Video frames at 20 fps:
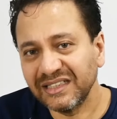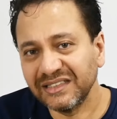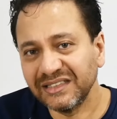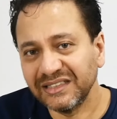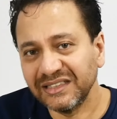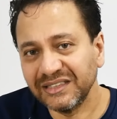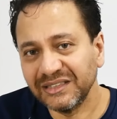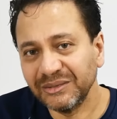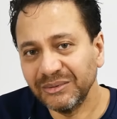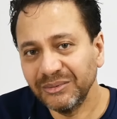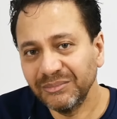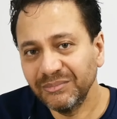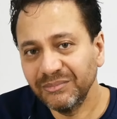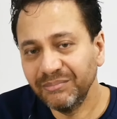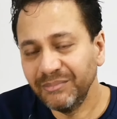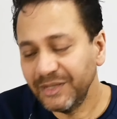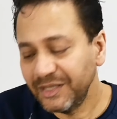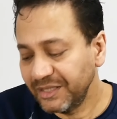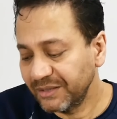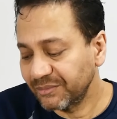a
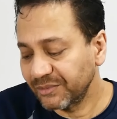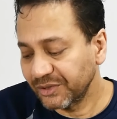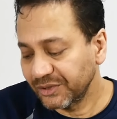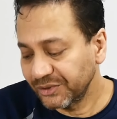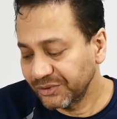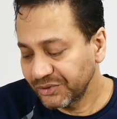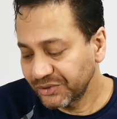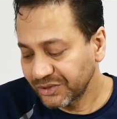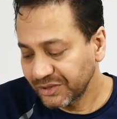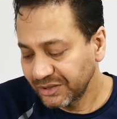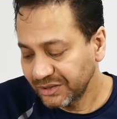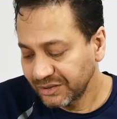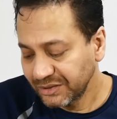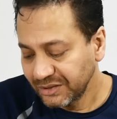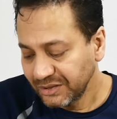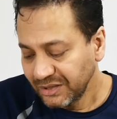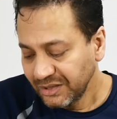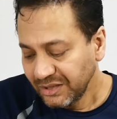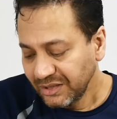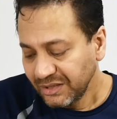medium roast.
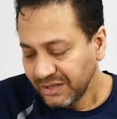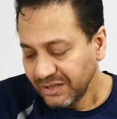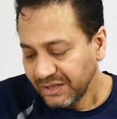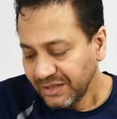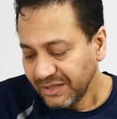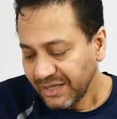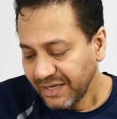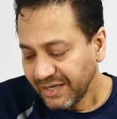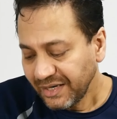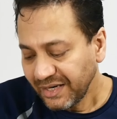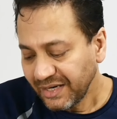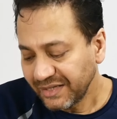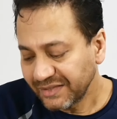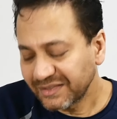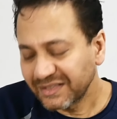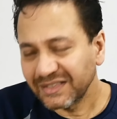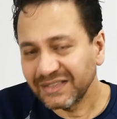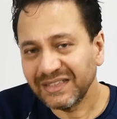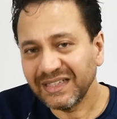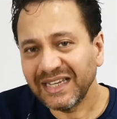
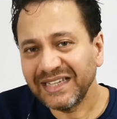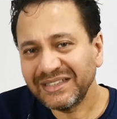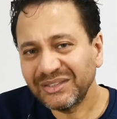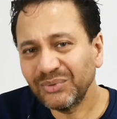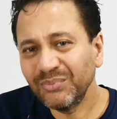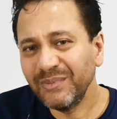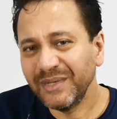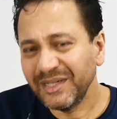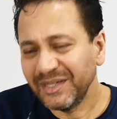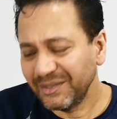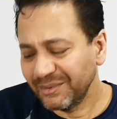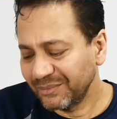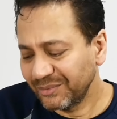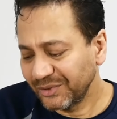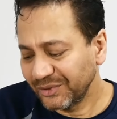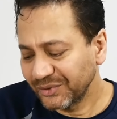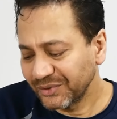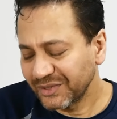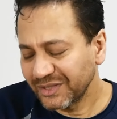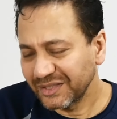It's a light to medium
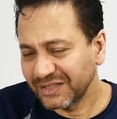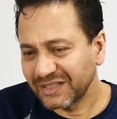roast.